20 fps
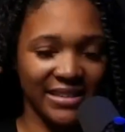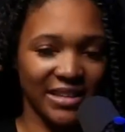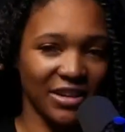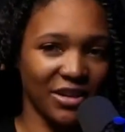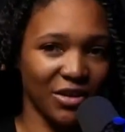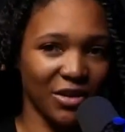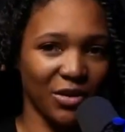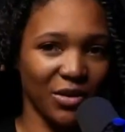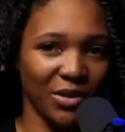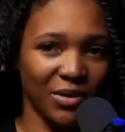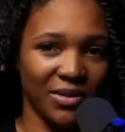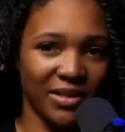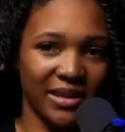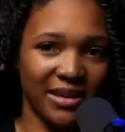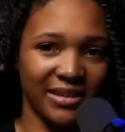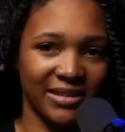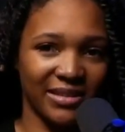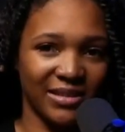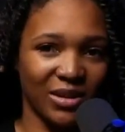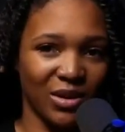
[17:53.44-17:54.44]
didn't know you
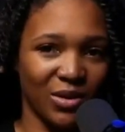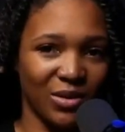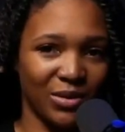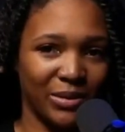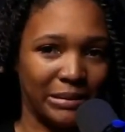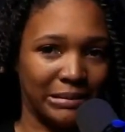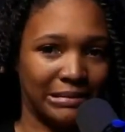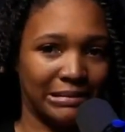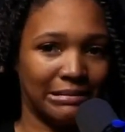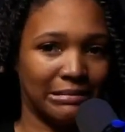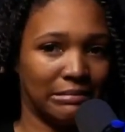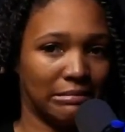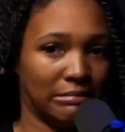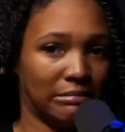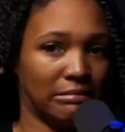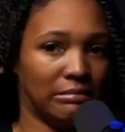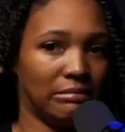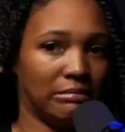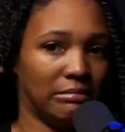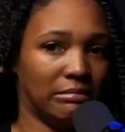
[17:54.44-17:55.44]
then. So,
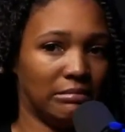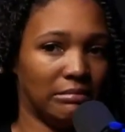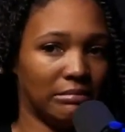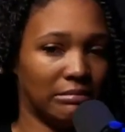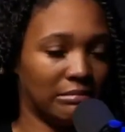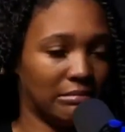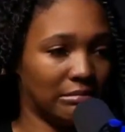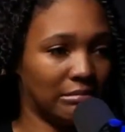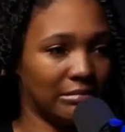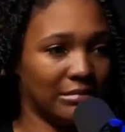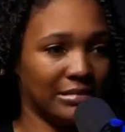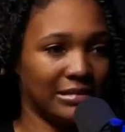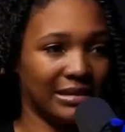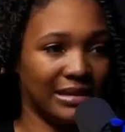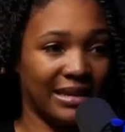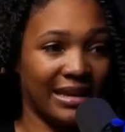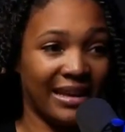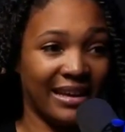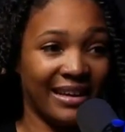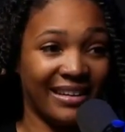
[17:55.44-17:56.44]

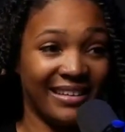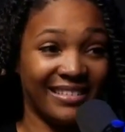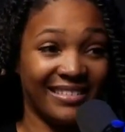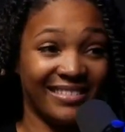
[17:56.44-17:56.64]
yeah.